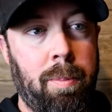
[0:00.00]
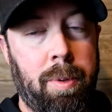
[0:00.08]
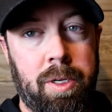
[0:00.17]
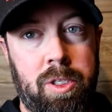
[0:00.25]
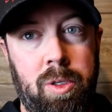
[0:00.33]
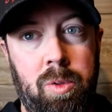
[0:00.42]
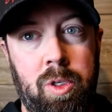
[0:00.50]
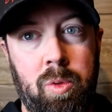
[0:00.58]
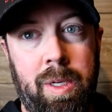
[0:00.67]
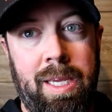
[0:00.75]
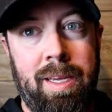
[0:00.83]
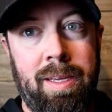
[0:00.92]
But as soon as
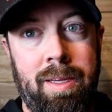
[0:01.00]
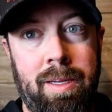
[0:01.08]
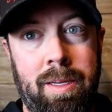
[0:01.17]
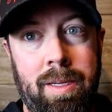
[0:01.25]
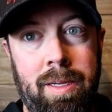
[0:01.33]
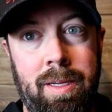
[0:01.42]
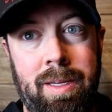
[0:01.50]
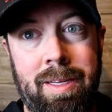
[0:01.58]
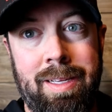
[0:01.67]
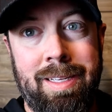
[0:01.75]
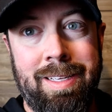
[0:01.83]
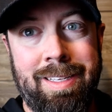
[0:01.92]
we
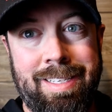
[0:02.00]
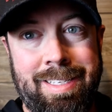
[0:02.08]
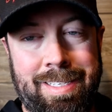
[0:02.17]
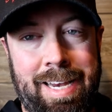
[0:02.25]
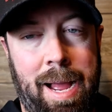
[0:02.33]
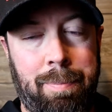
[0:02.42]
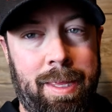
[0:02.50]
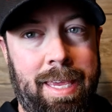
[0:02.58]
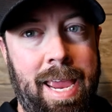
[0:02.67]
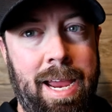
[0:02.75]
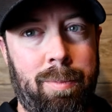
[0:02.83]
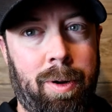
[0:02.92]
stop the
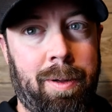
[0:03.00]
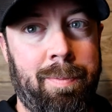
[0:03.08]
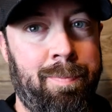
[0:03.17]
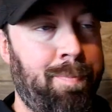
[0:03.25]
camera.